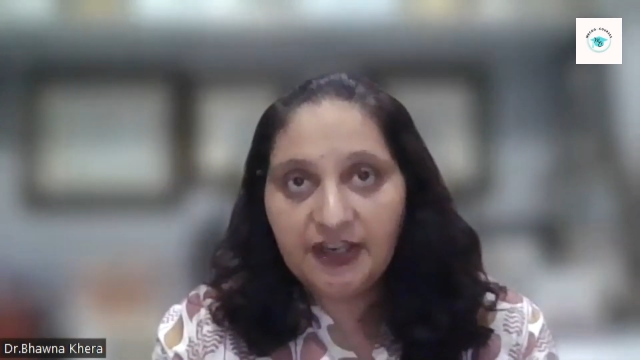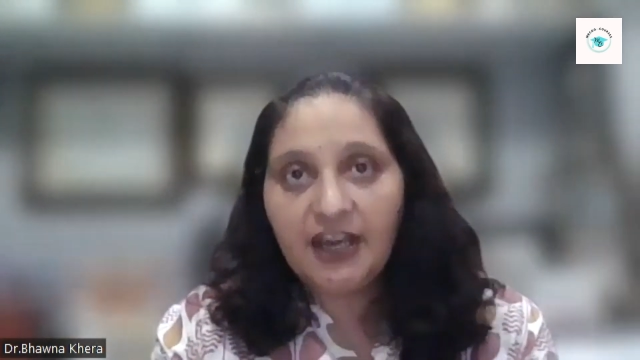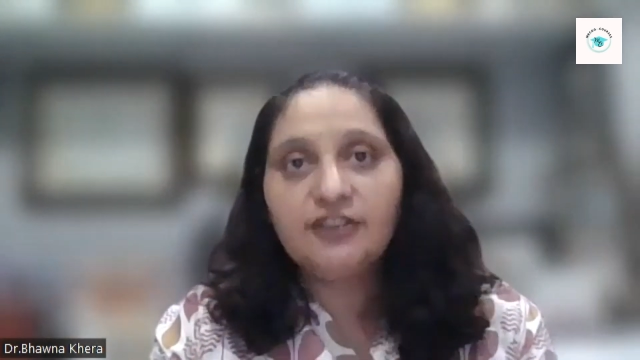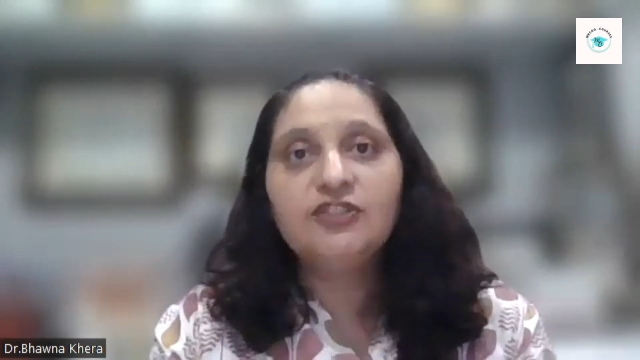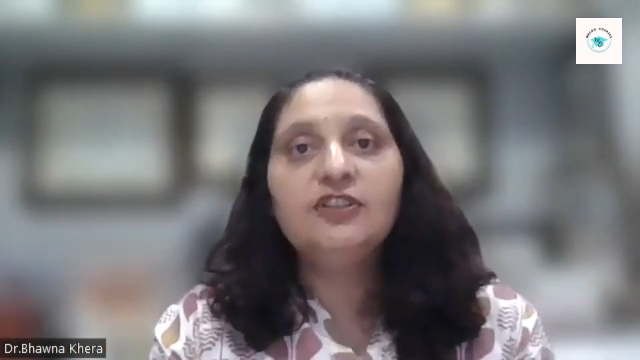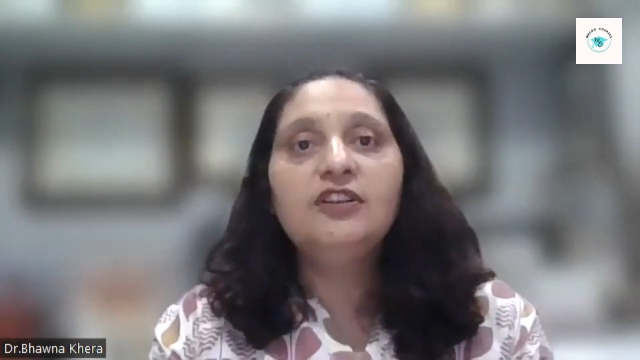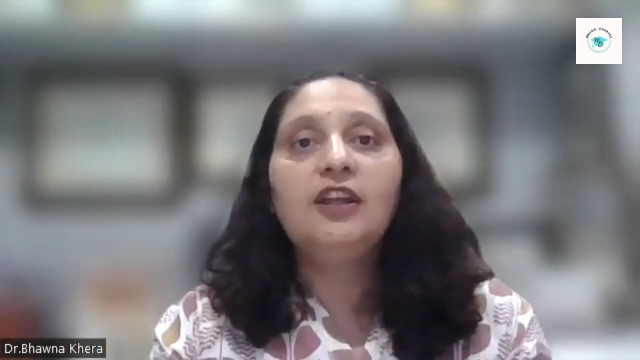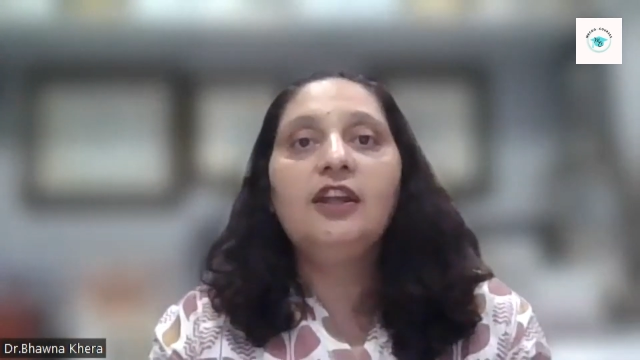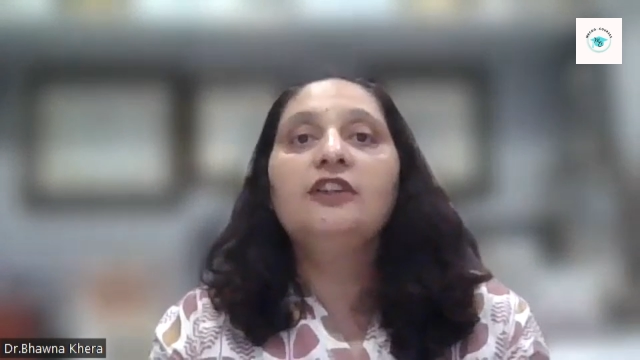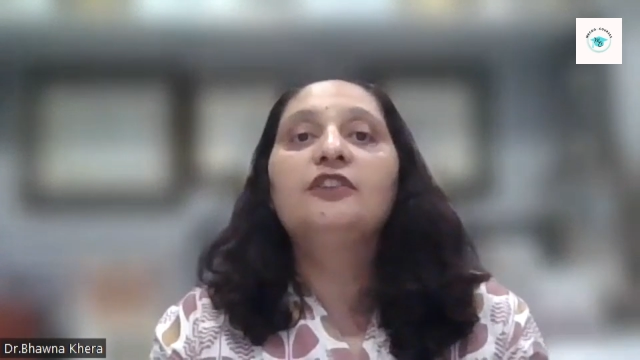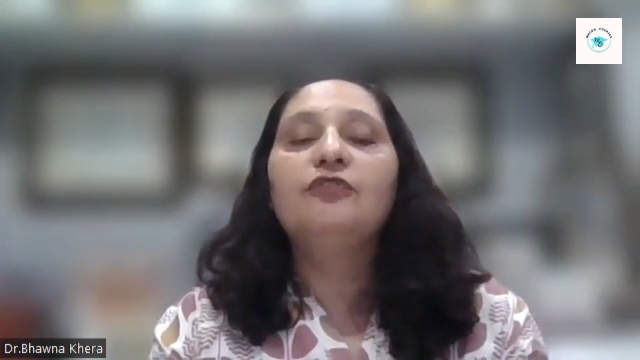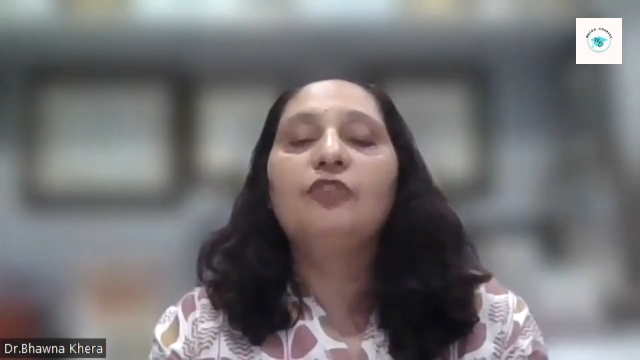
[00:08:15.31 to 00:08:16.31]
reaction
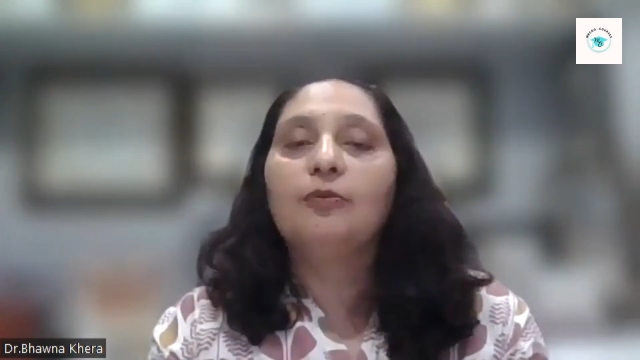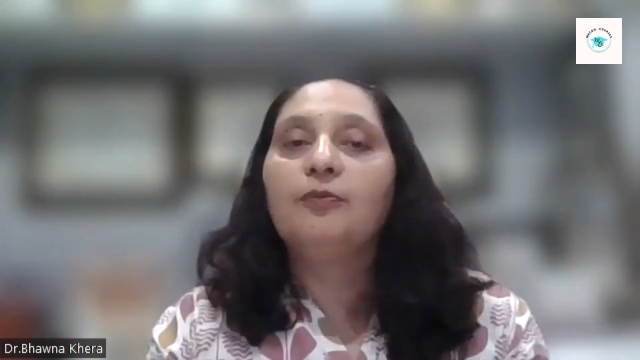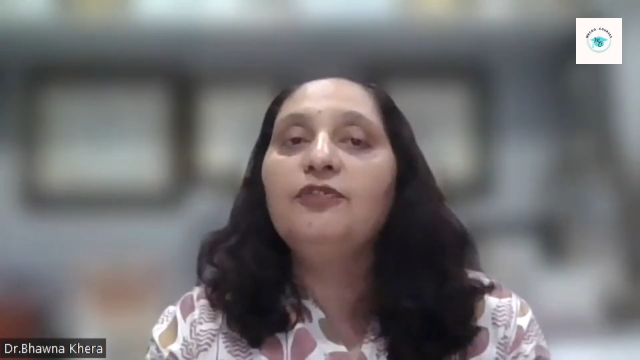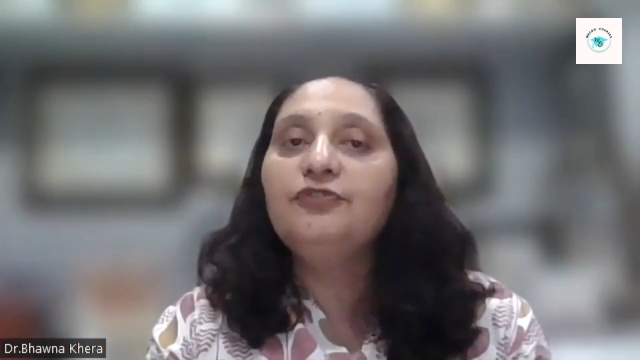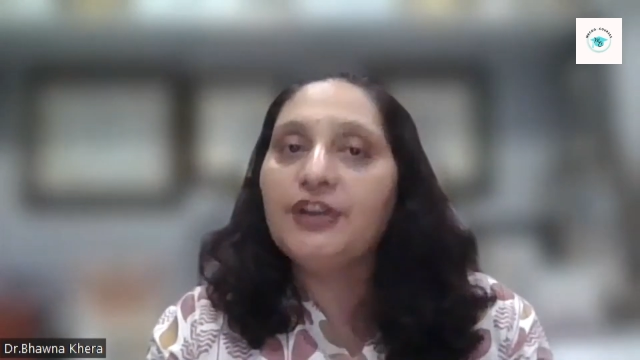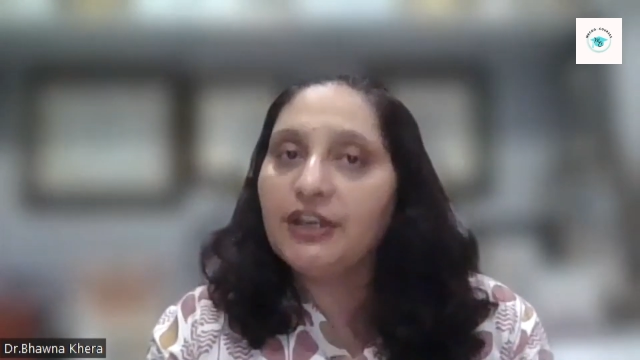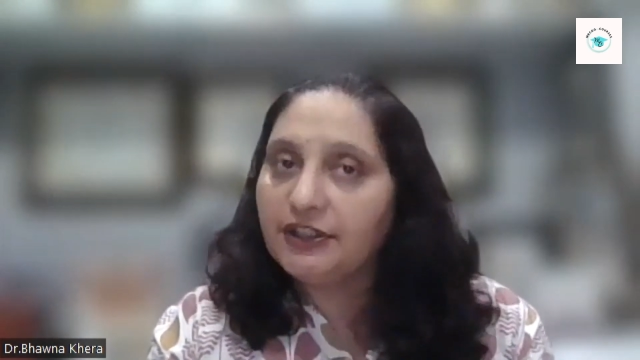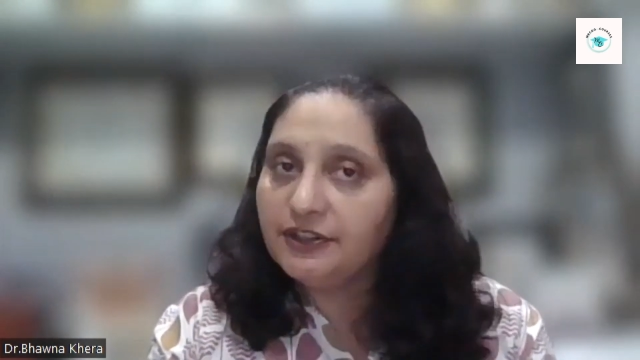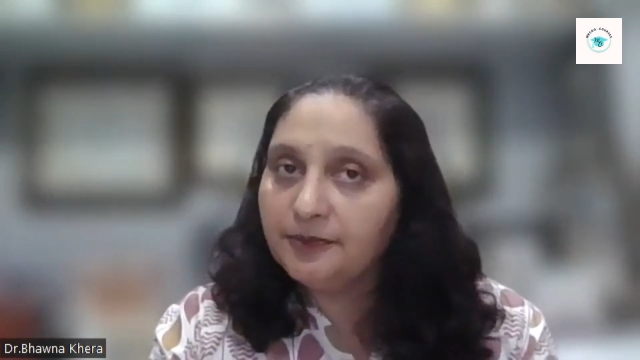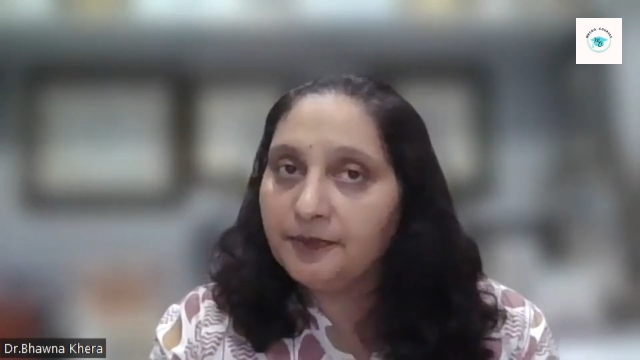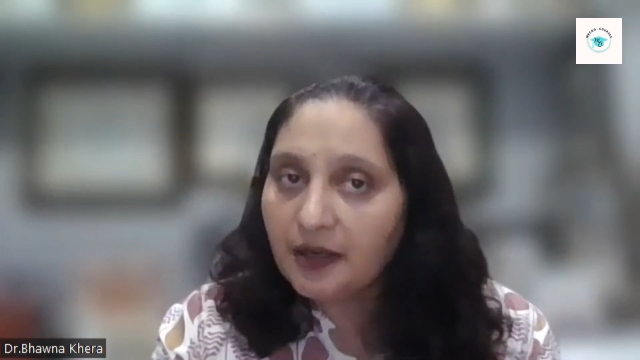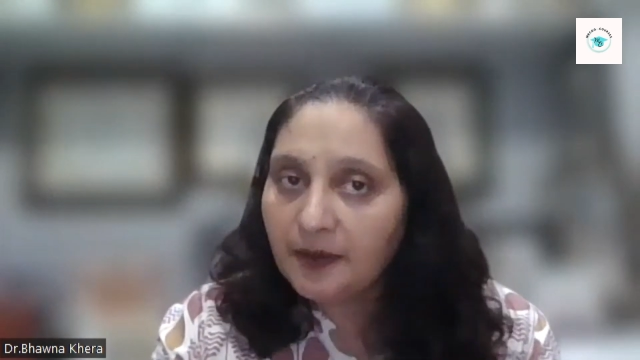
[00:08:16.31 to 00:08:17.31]
in the form of
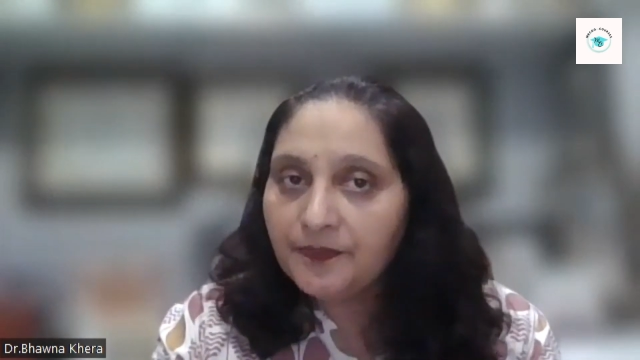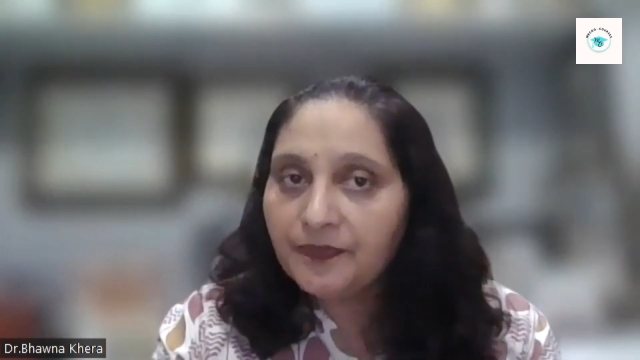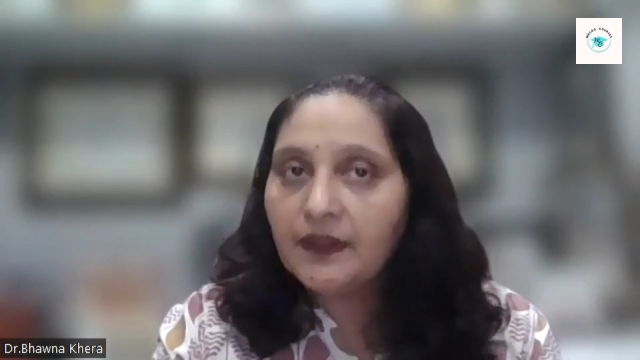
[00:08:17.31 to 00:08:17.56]
erythema,